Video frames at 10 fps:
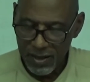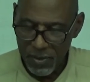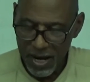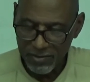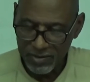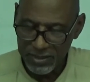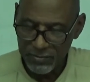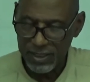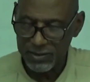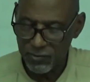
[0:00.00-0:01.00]
Hypocrisy
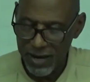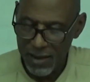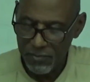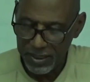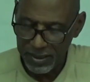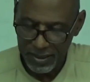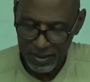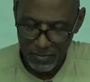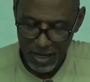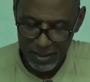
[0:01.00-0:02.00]
runs rampant in
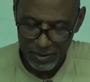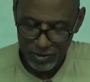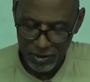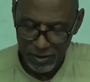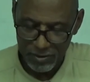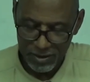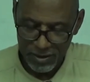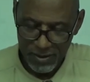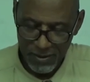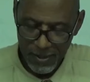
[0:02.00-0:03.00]
the modern church,
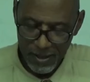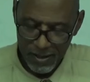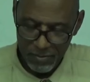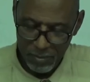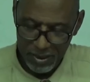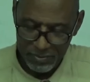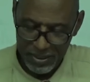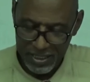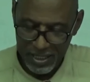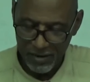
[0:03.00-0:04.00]
but
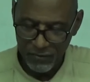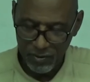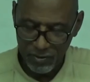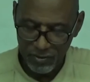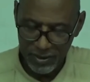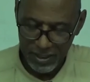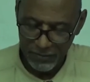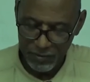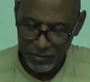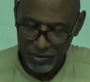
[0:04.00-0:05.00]
be careful
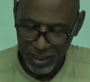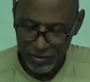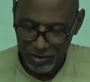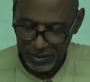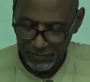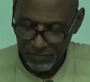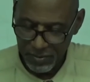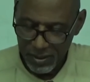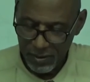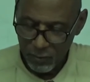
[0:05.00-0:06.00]
if you judge it.
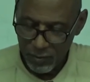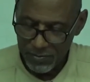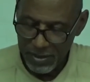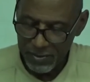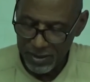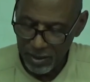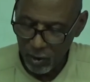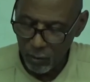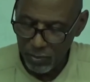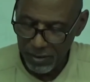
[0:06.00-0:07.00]
Remember the
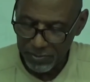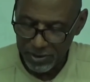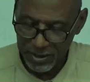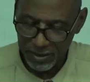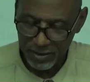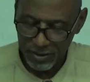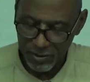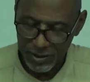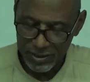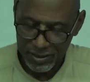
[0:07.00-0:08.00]
old bumper sticker,
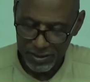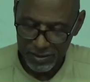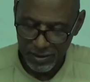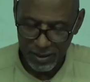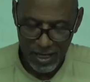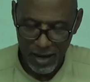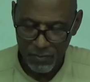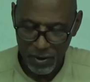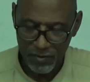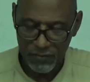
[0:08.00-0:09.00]
Christians are
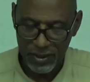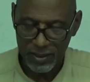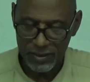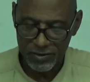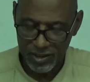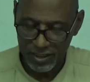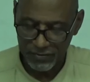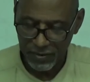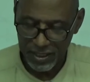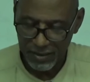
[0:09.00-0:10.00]
not perfect,
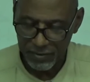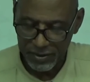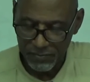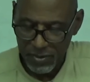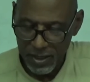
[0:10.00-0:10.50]
just forgiven.